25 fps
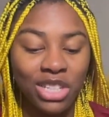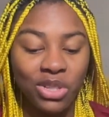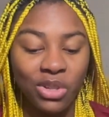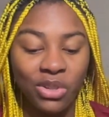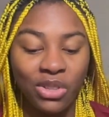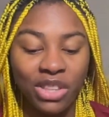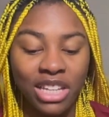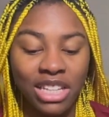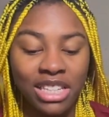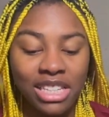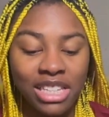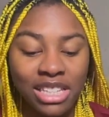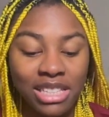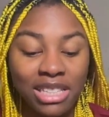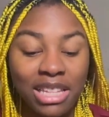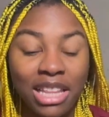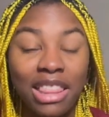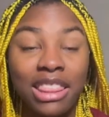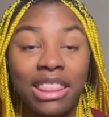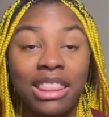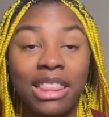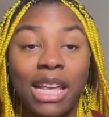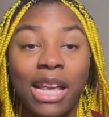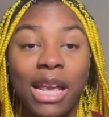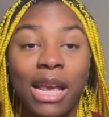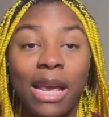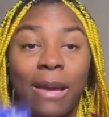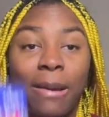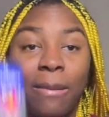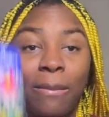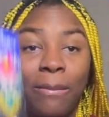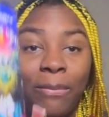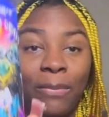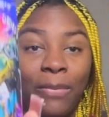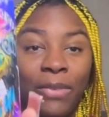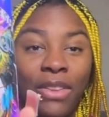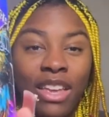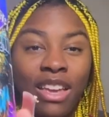So this is the
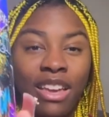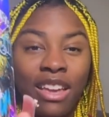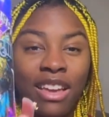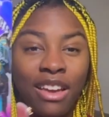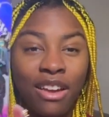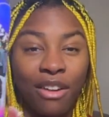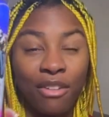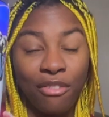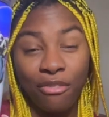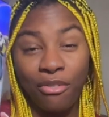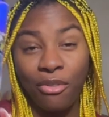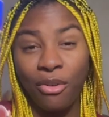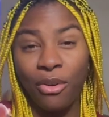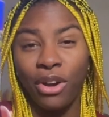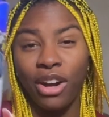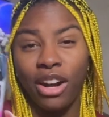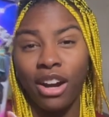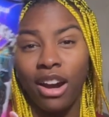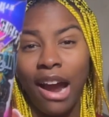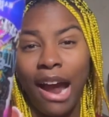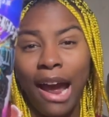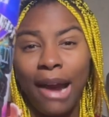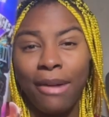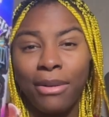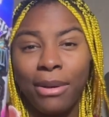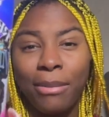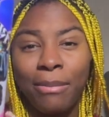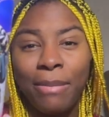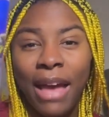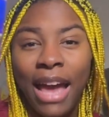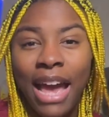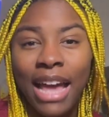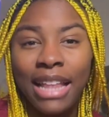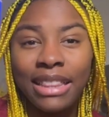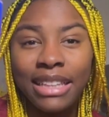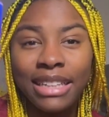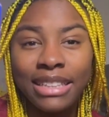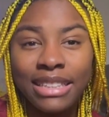theme for our
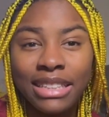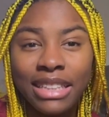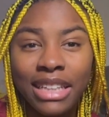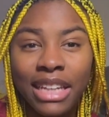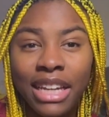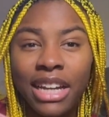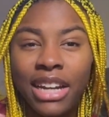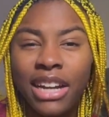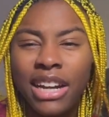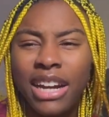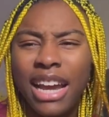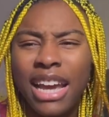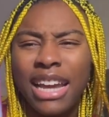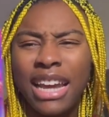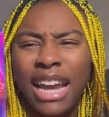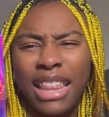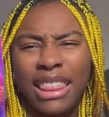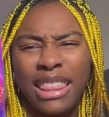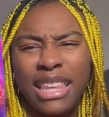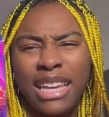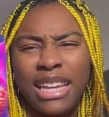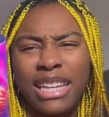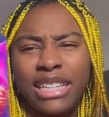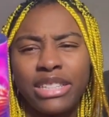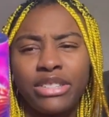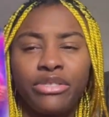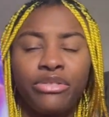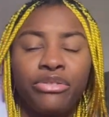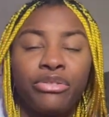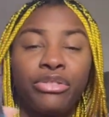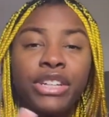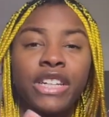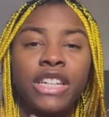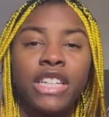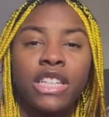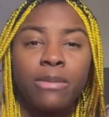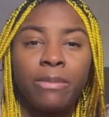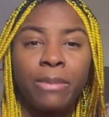band this year, and I think it's
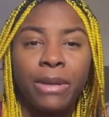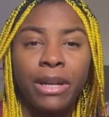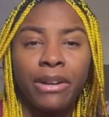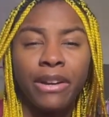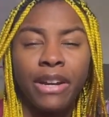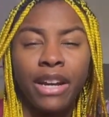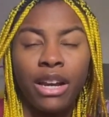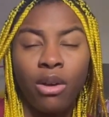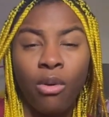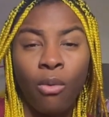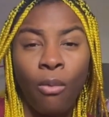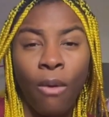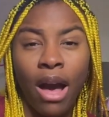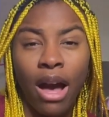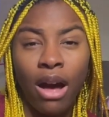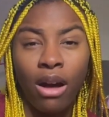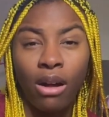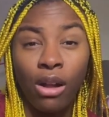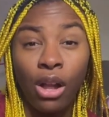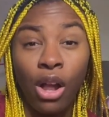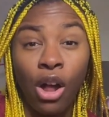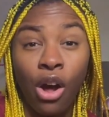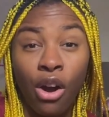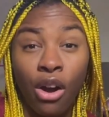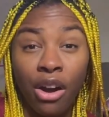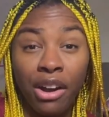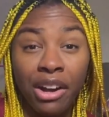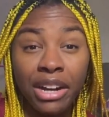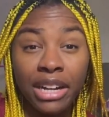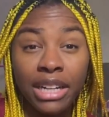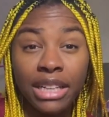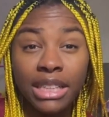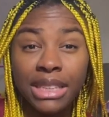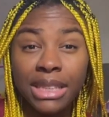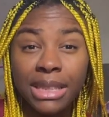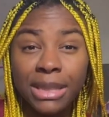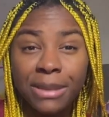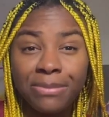Free Spirit, Wild
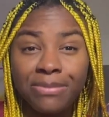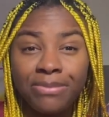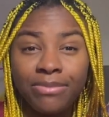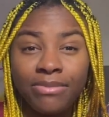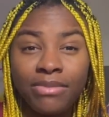Hearts.